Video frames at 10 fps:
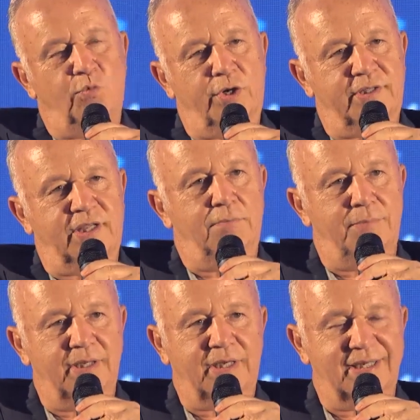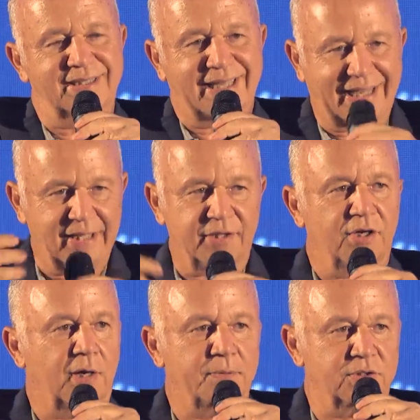worked out being exactly
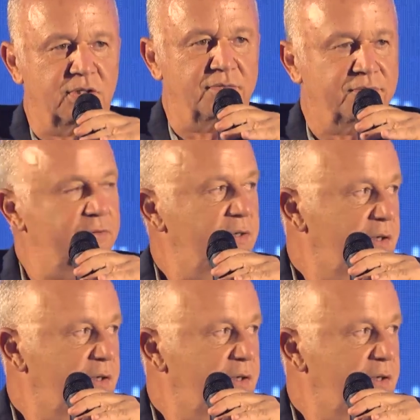the opposite of